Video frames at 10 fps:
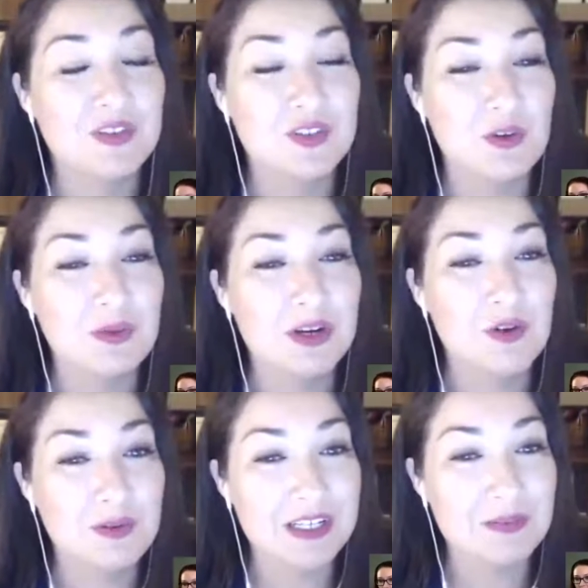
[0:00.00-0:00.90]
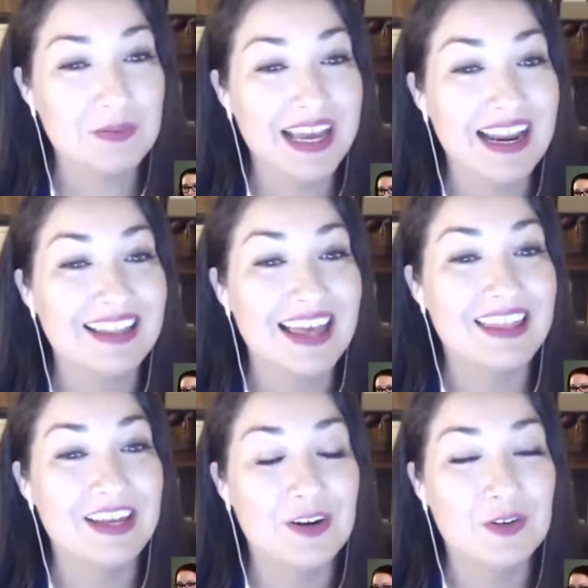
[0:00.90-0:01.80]
So many quarterbacks played.
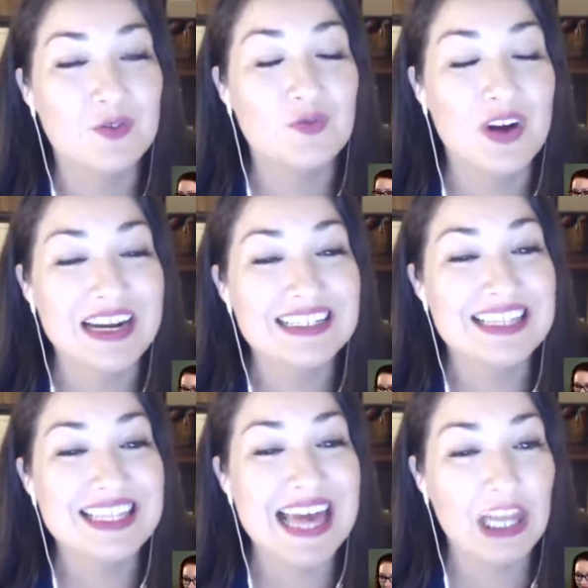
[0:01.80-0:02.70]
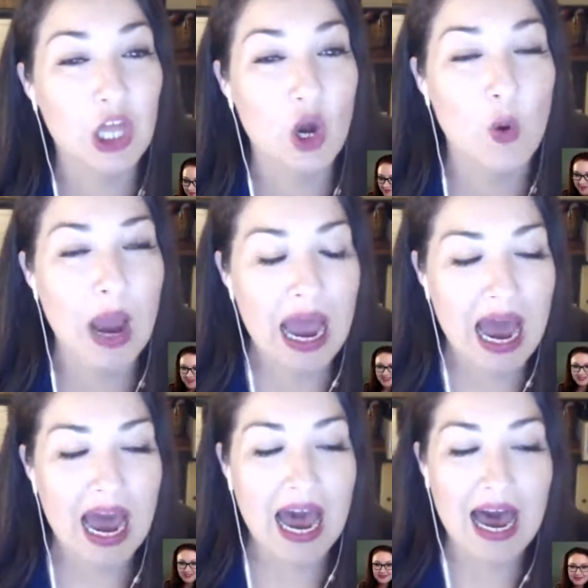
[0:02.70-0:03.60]
They are ranked that low.
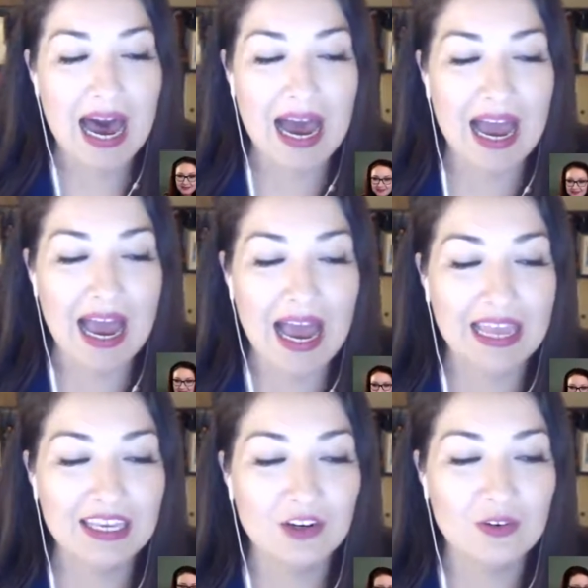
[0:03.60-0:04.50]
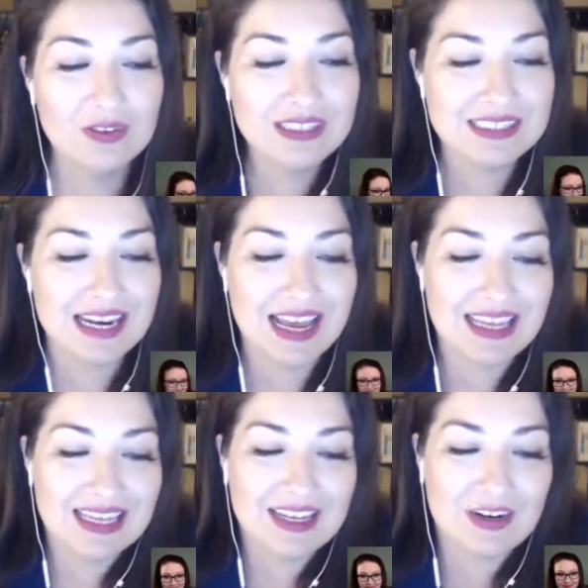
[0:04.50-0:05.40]
Listen,
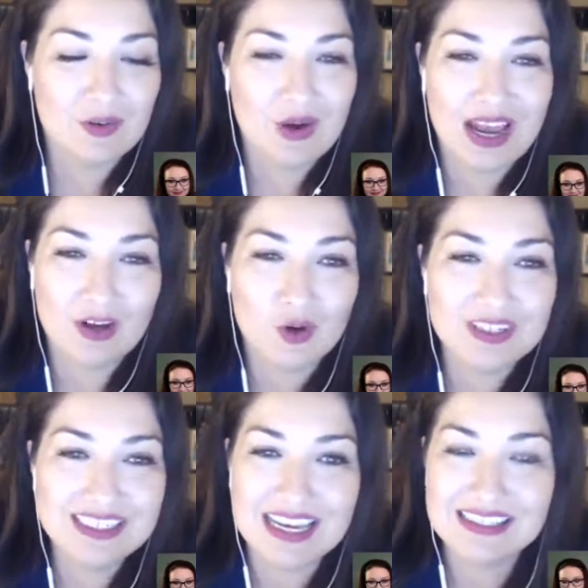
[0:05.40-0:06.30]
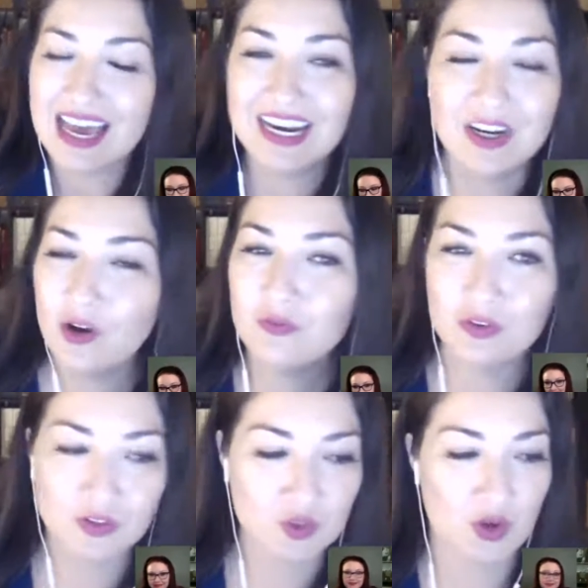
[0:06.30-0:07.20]
Golden Tate's kind of known
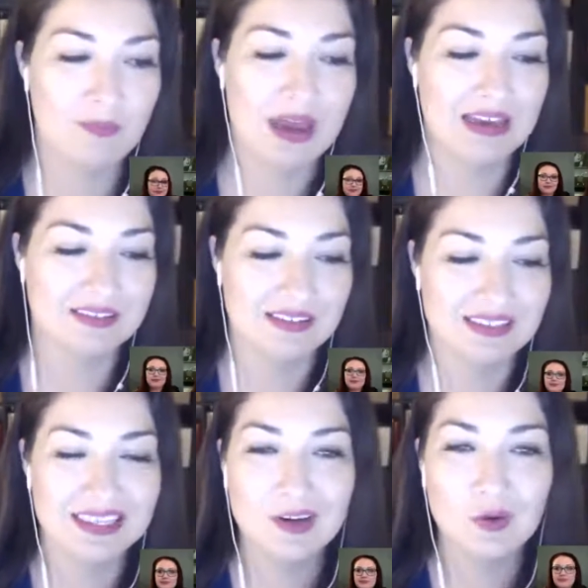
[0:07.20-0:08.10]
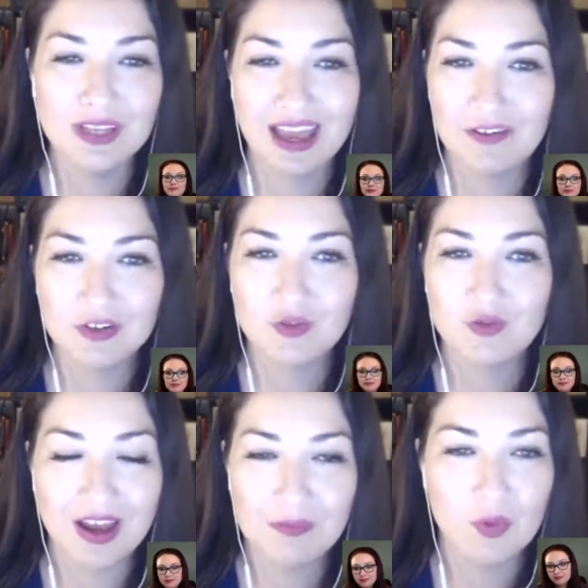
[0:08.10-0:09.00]
for the short passes. He only averaged
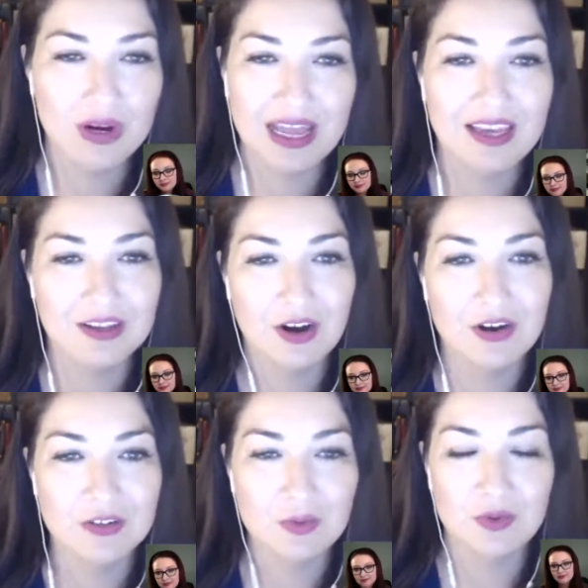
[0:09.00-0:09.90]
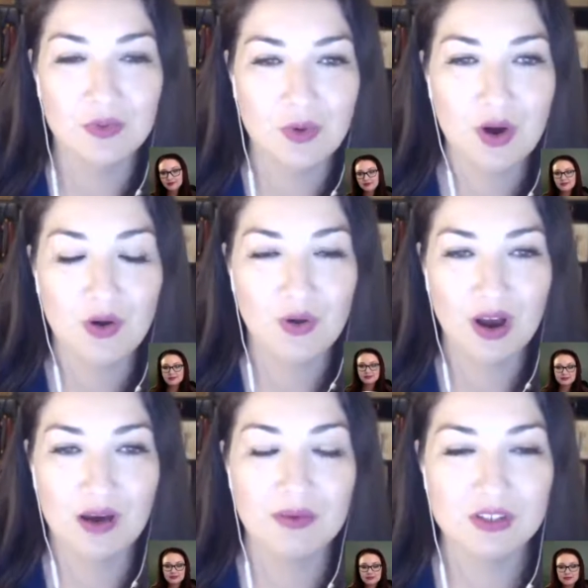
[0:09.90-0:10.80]
5.8 yards per throw
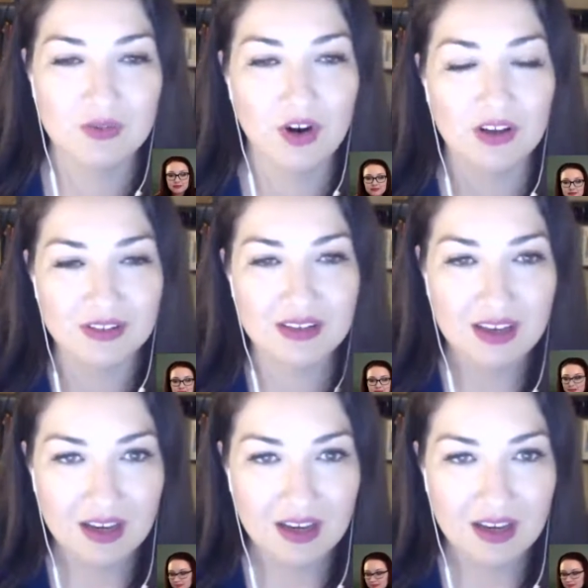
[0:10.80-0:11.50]
as far as,